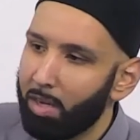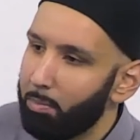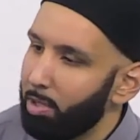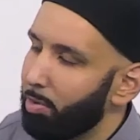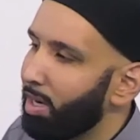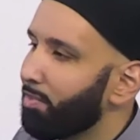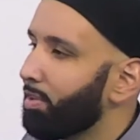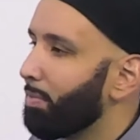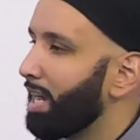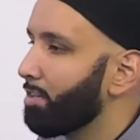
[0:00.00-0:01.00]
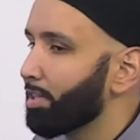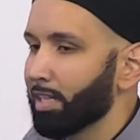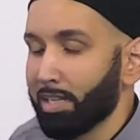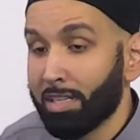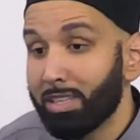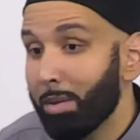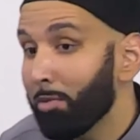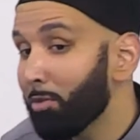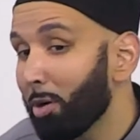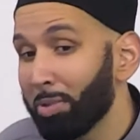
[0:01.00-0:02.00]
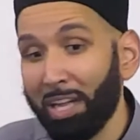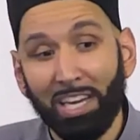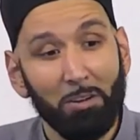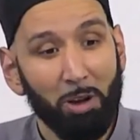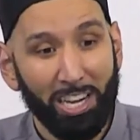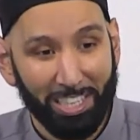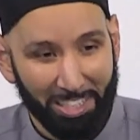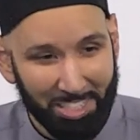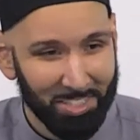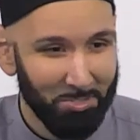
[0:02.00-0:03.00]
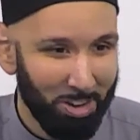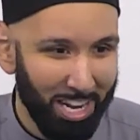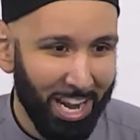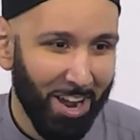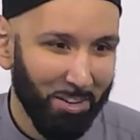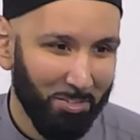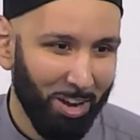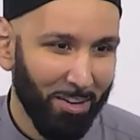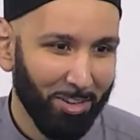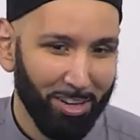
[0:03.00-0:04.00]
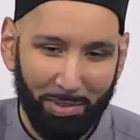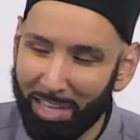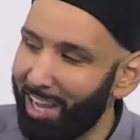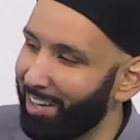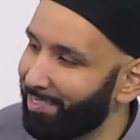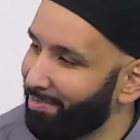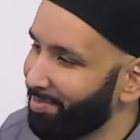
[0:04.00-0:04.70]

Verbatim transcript: beware of the minor sins. Some of you are planning weddings right now for after Ramadan.